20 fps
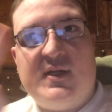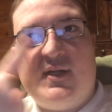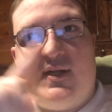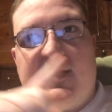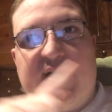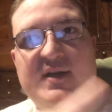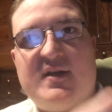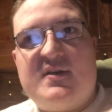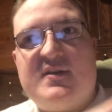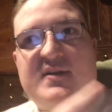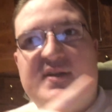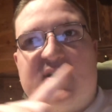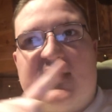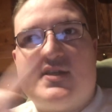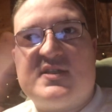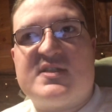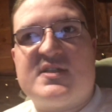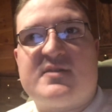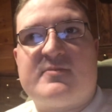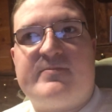Their
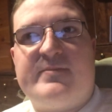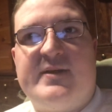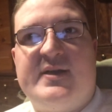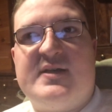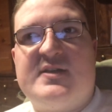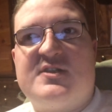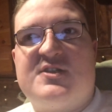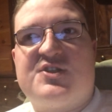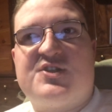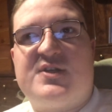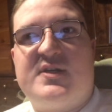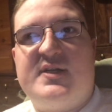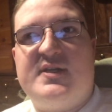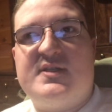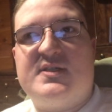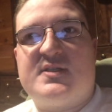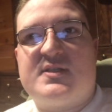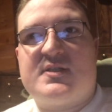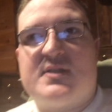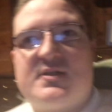dispatch
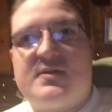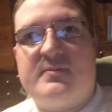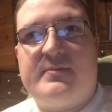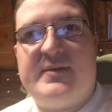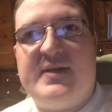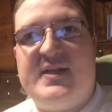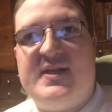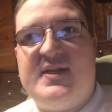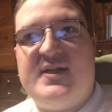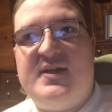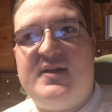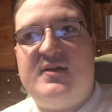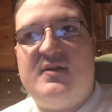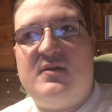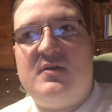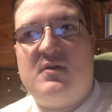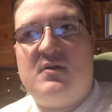needs to be